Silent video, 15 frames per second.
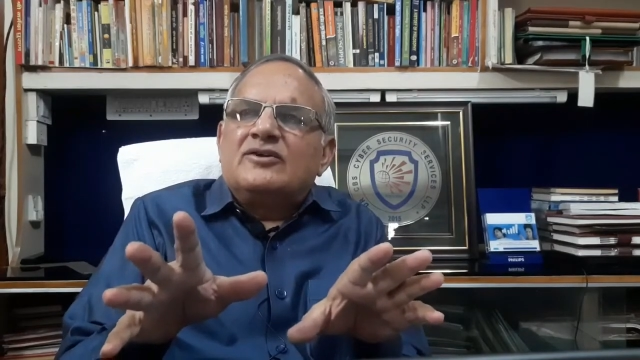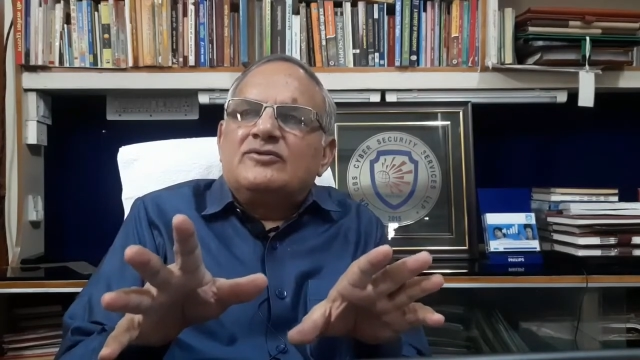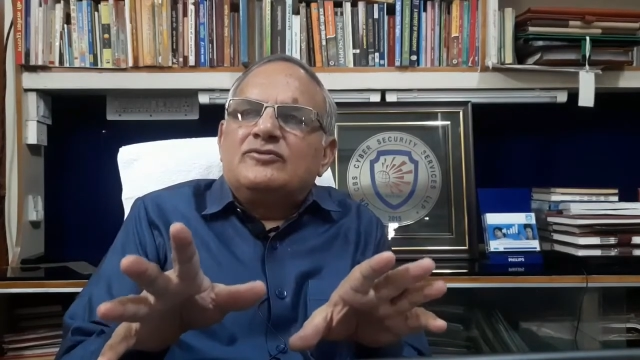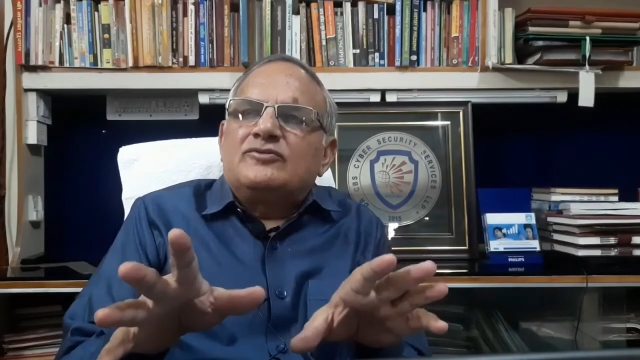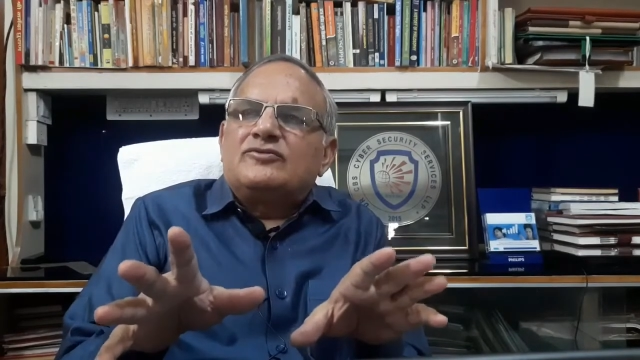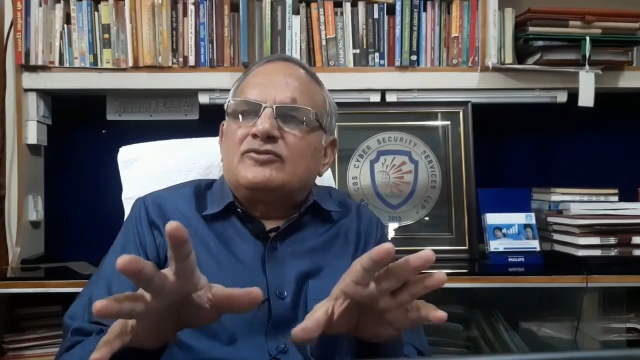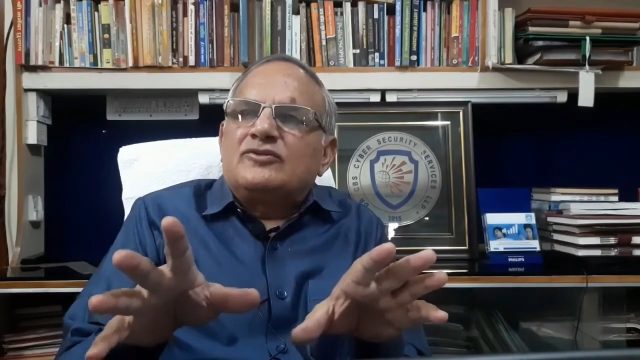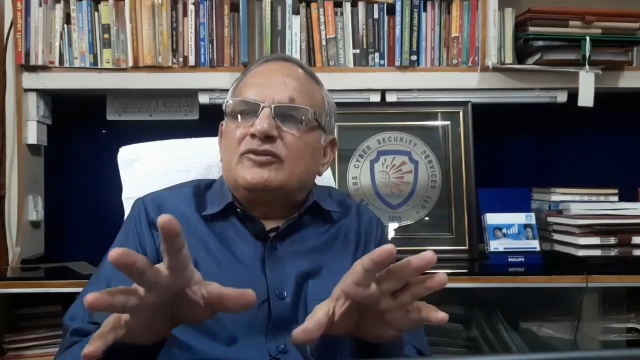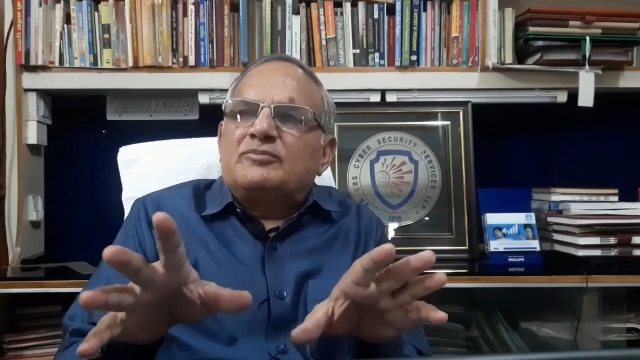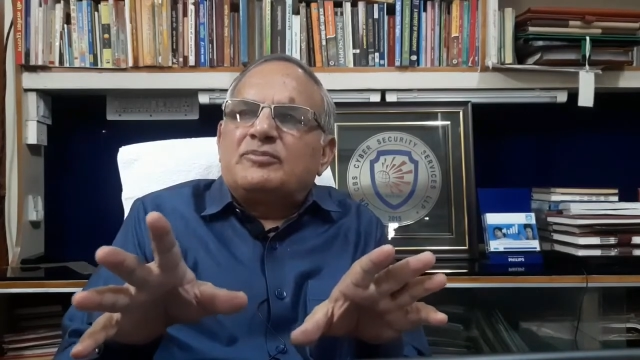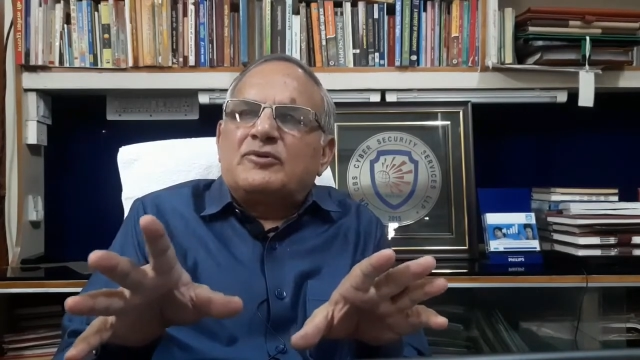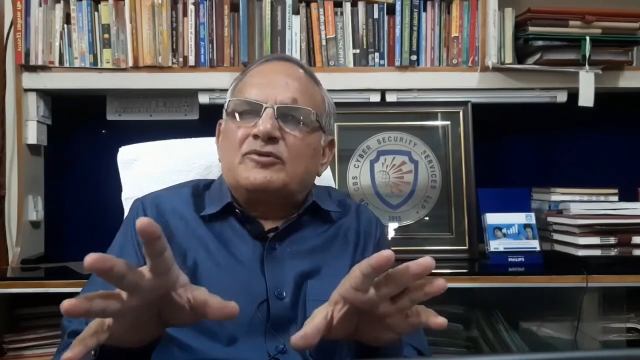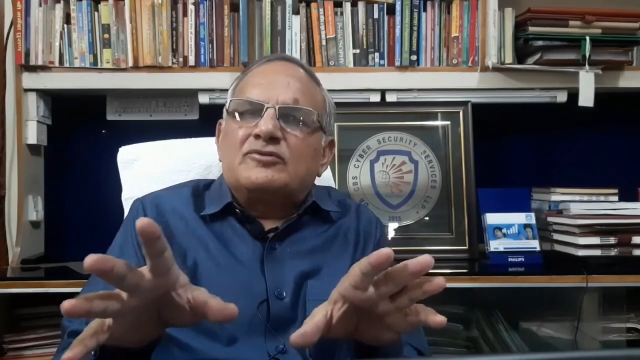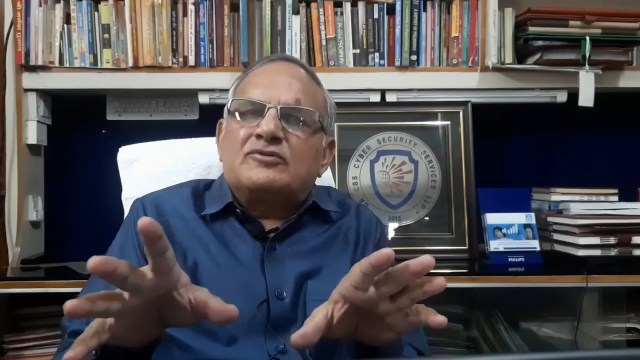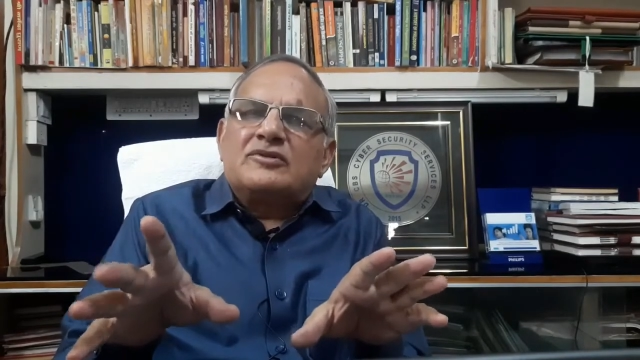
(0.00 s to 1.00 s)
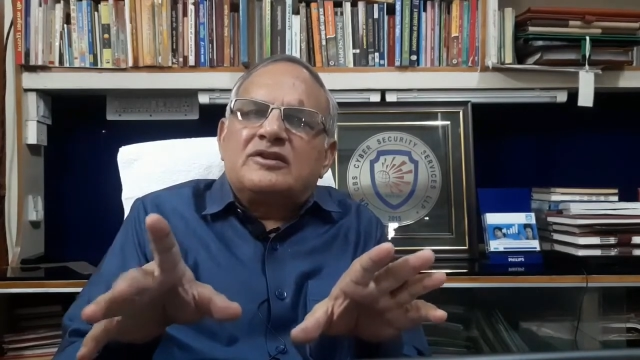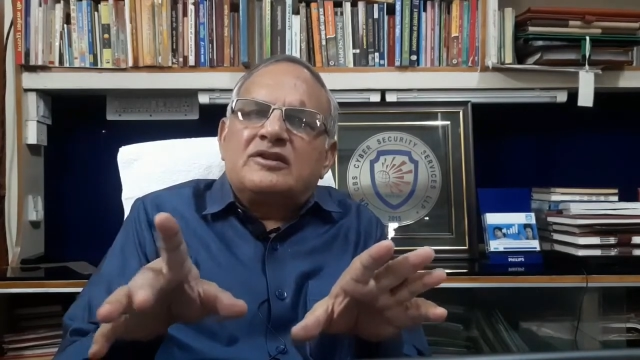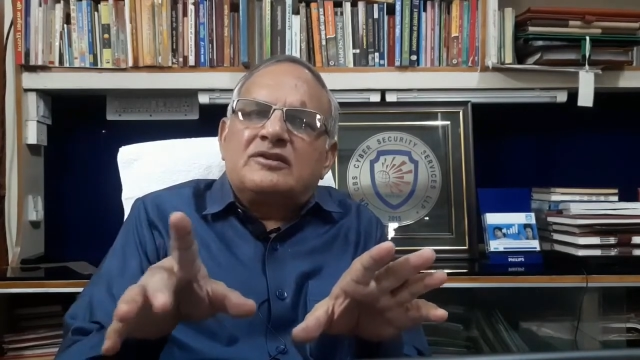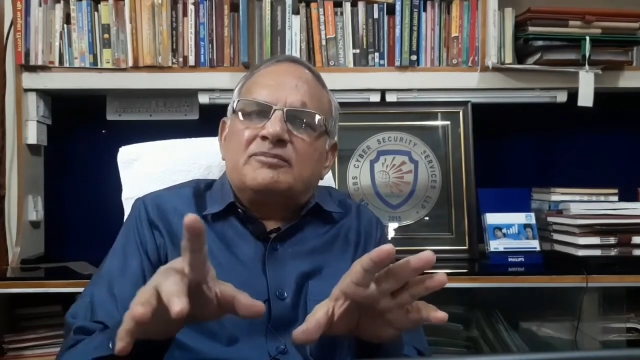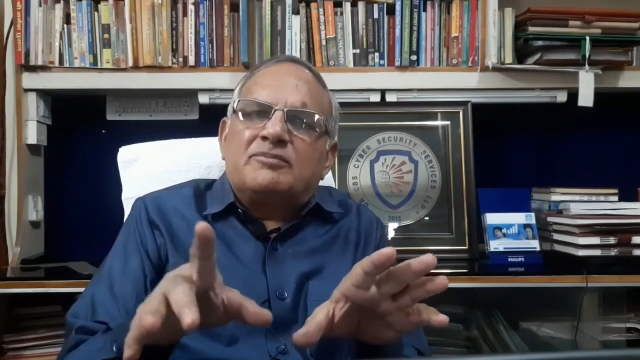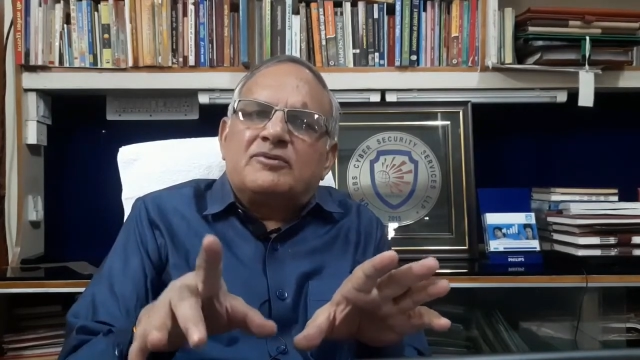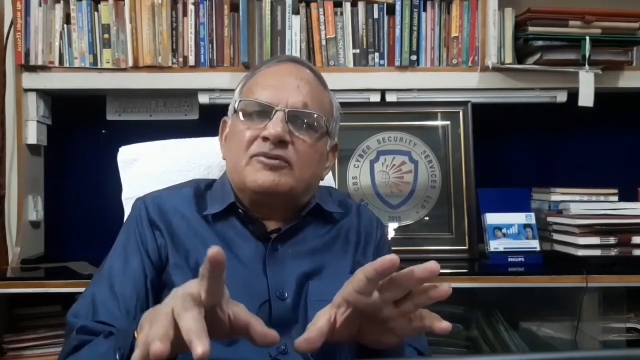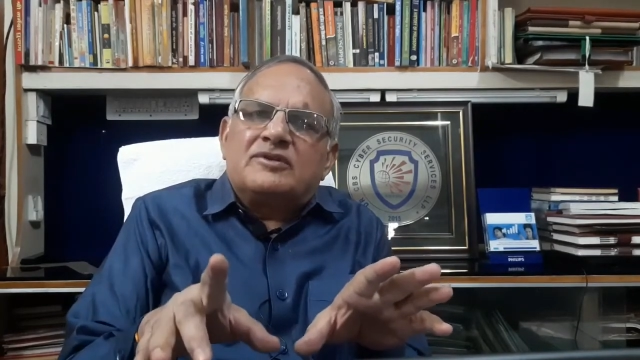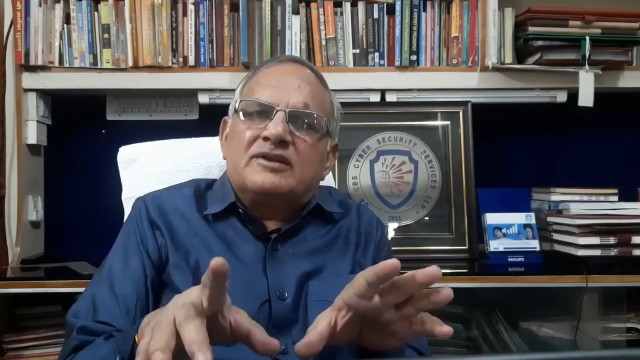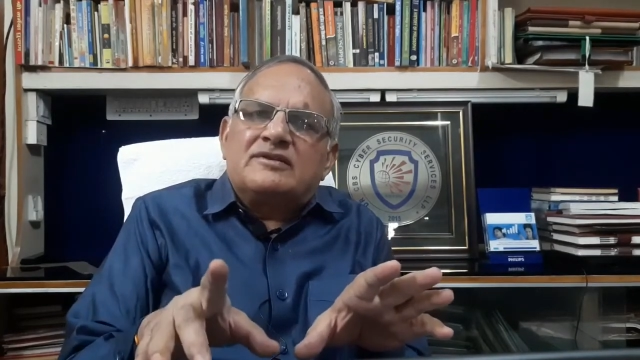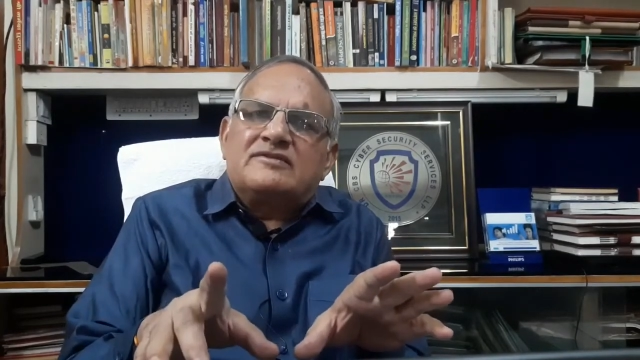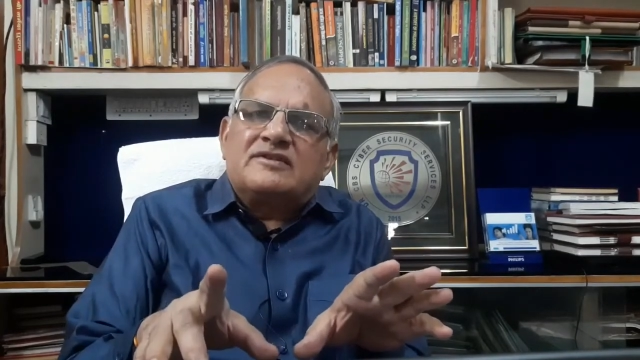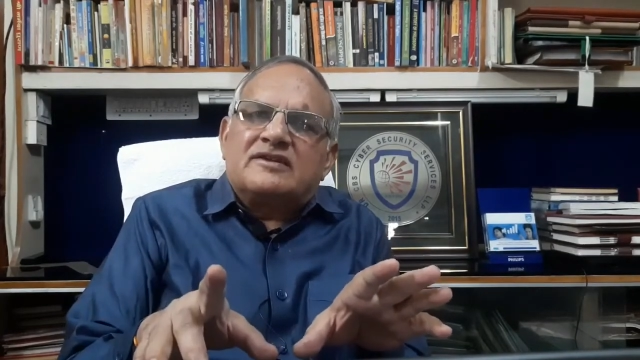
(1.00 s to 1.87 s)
you should report to the reporting